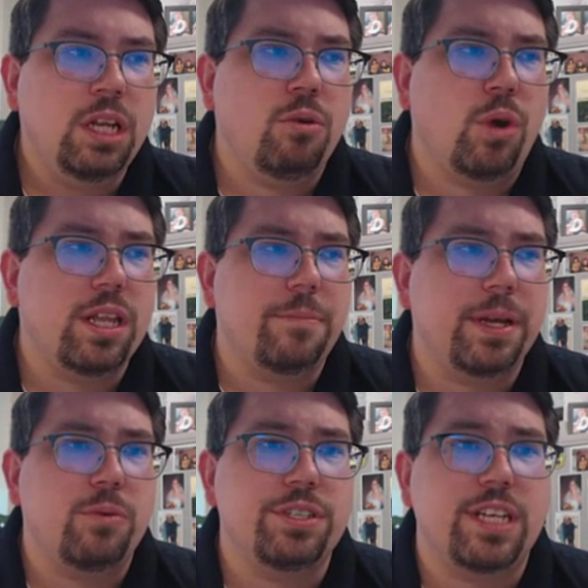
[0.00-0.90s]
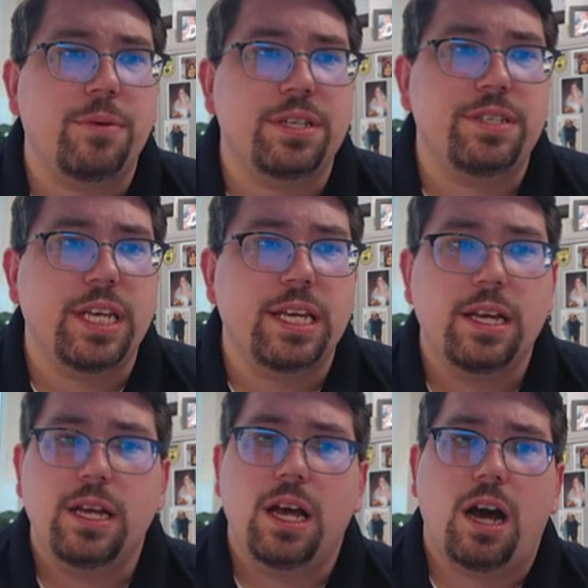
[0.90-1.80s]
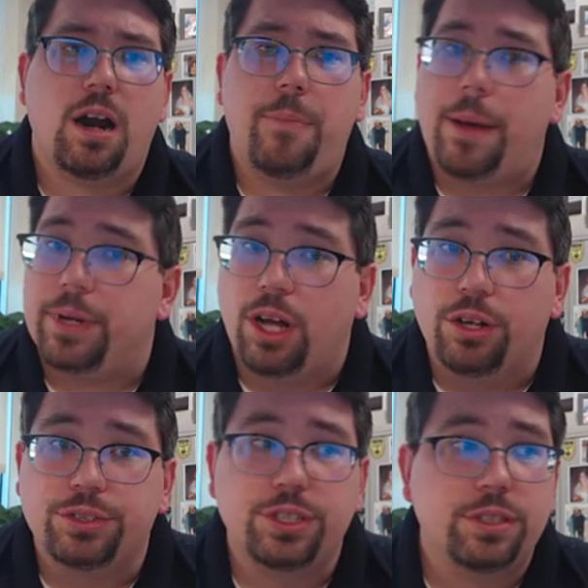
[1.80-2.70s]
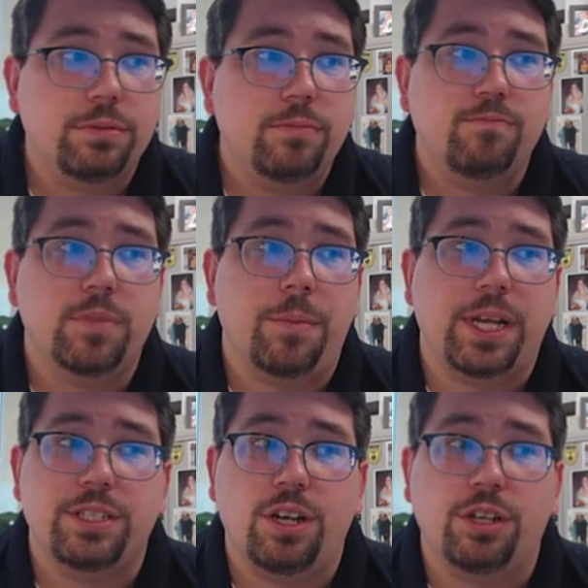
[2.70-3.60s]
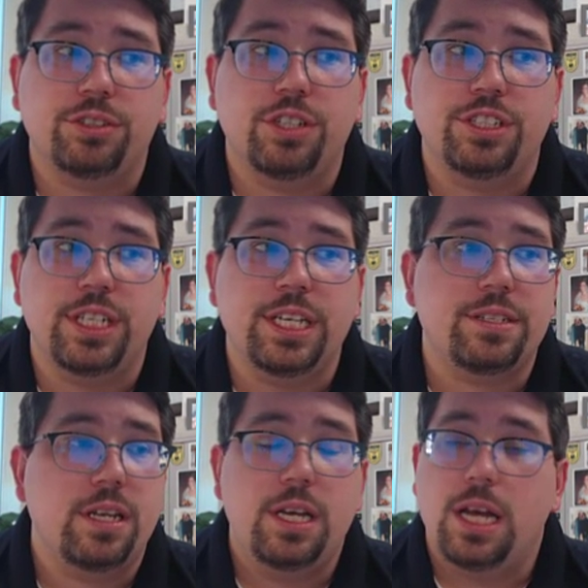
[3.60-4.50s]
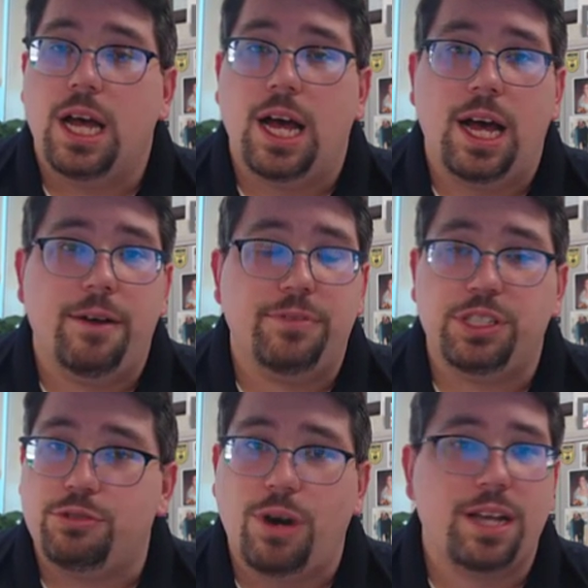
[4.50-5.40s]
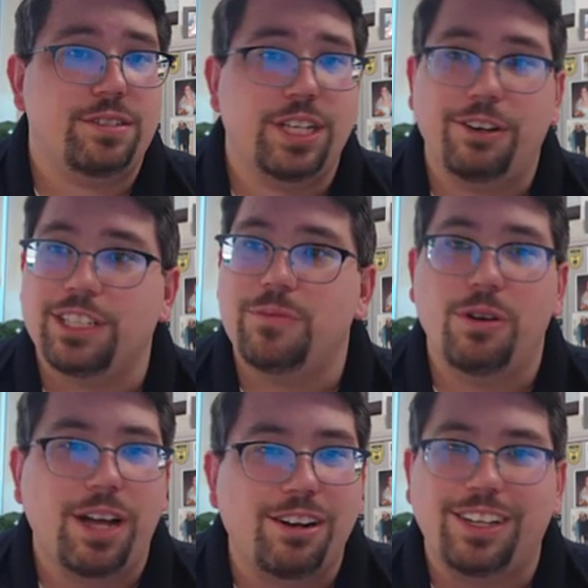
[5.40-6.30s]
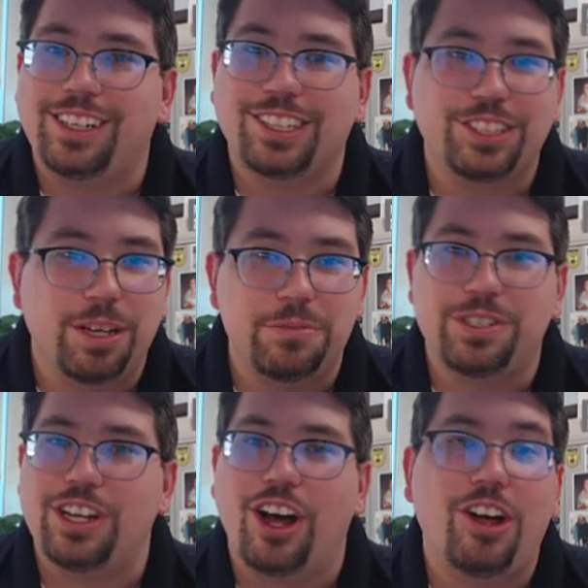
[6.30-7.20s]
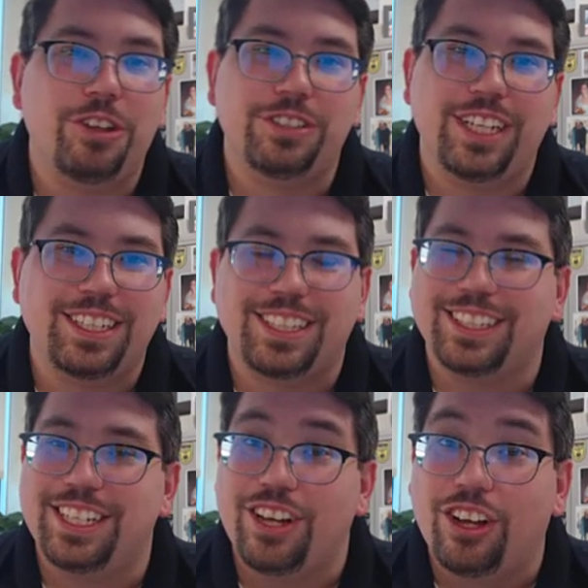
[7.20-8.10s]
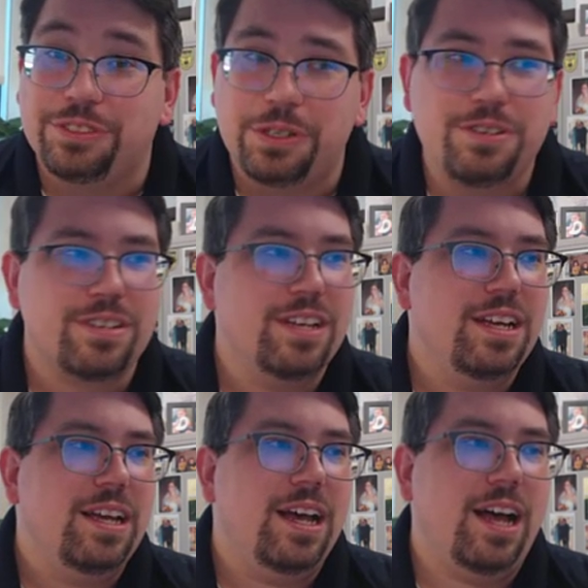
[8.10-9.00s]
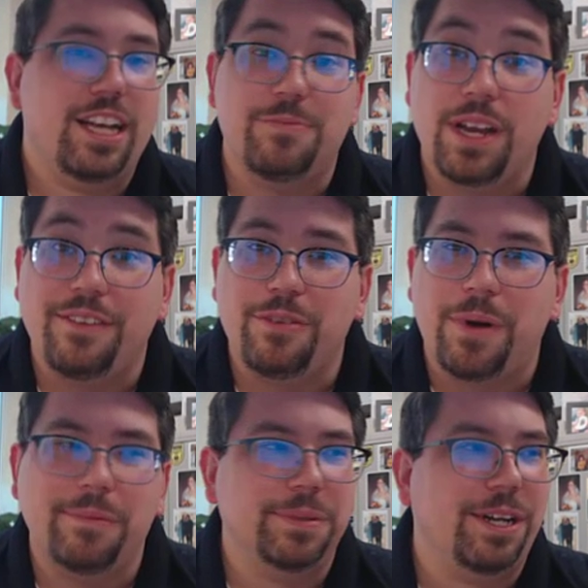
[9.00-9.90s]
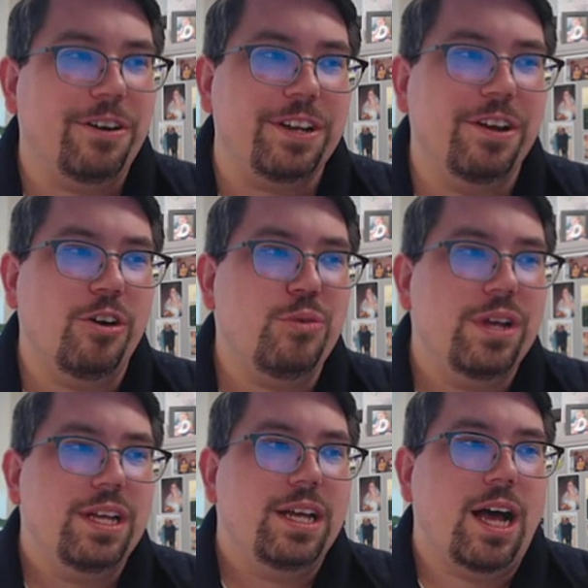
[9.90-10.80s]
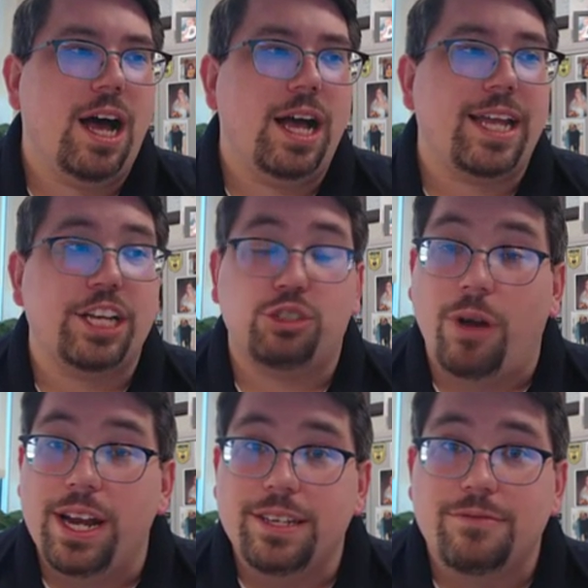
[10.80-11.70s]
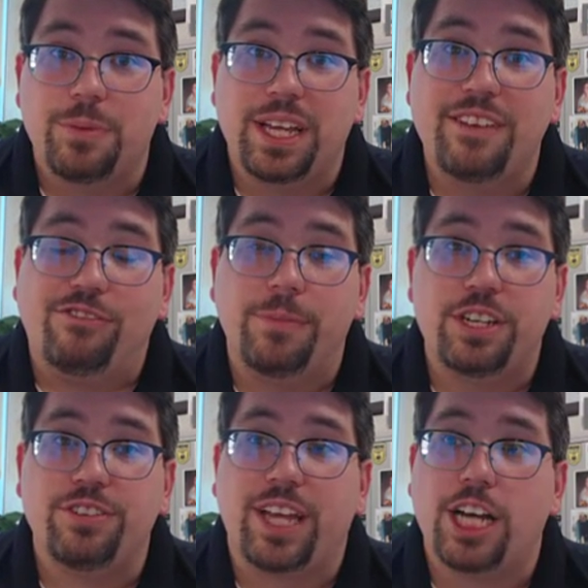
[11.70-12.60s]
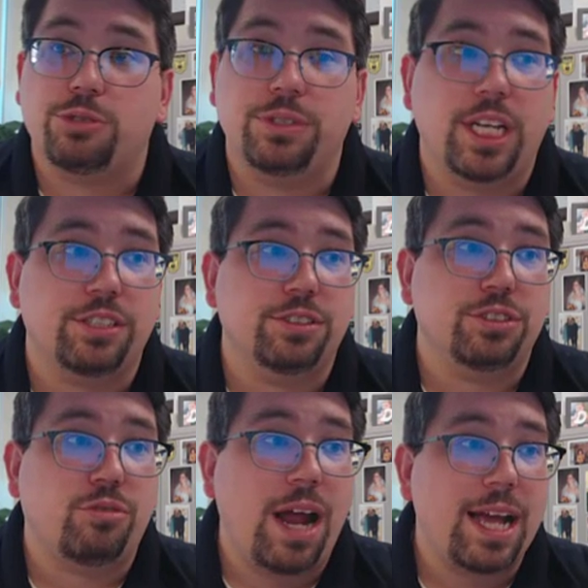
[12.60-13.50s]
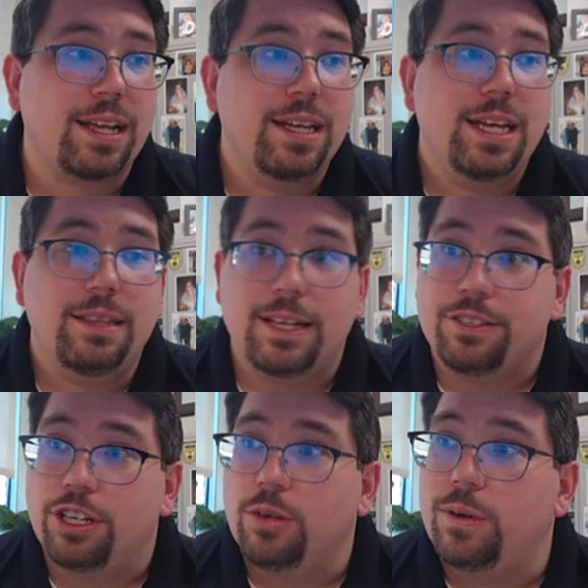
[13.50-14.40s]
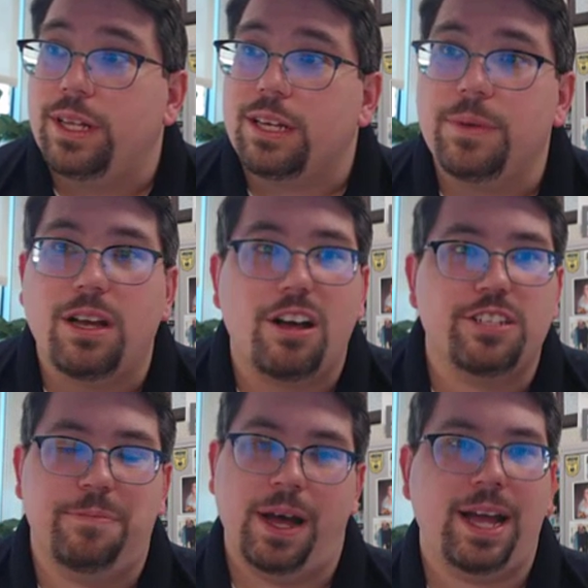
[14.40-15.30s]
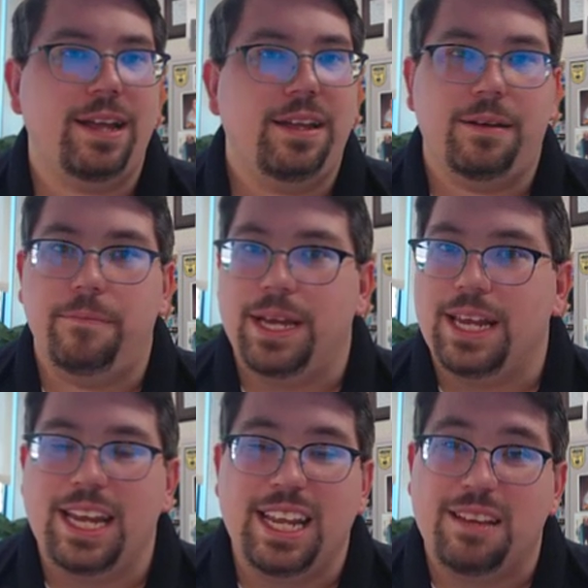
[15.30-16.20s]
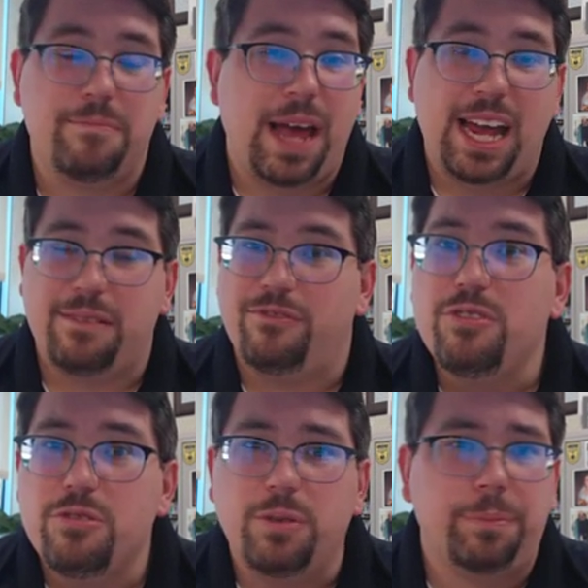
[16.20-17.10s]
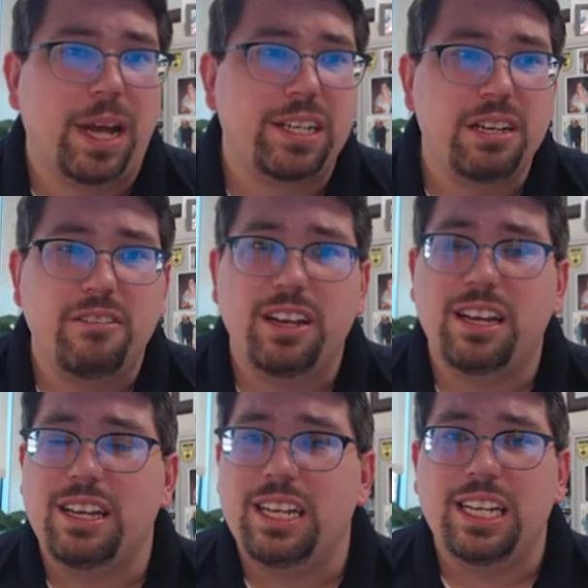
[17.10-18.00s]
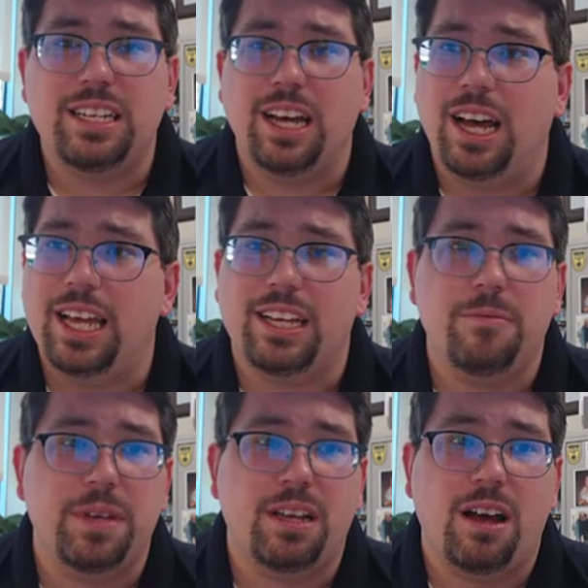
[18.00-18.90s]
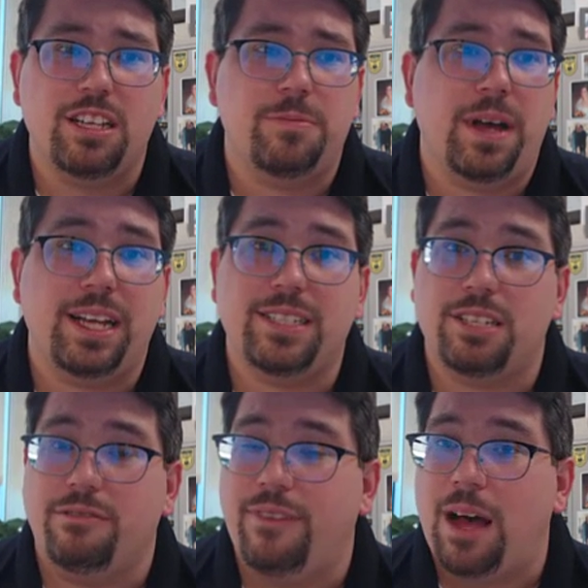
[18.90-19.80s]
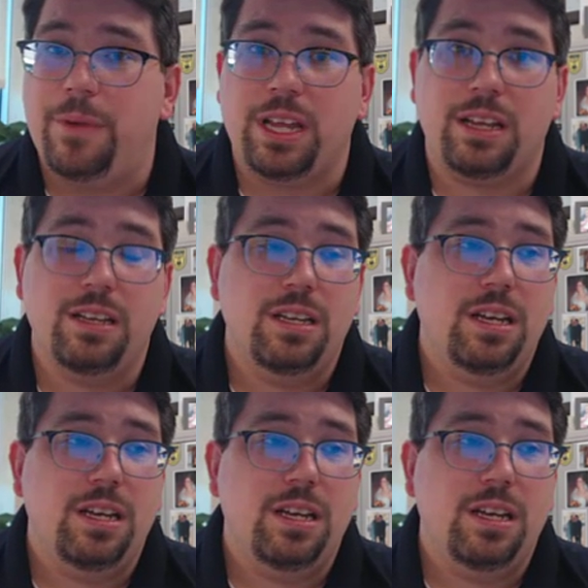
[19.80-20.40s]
One of the big ones that we see are peptic ulcers, someone gets an ulcer disease, uh, stress, cigarette smoke, alcohol consumption, all those things can lead to ulcers, uh, as many of you probably already know. Uh, gastritis, where we get inflammation of the gastrointestinal tract, that's another one that can be caused by be eating bad food with bacteria in it. Uh, it can be caused by excessive vomiting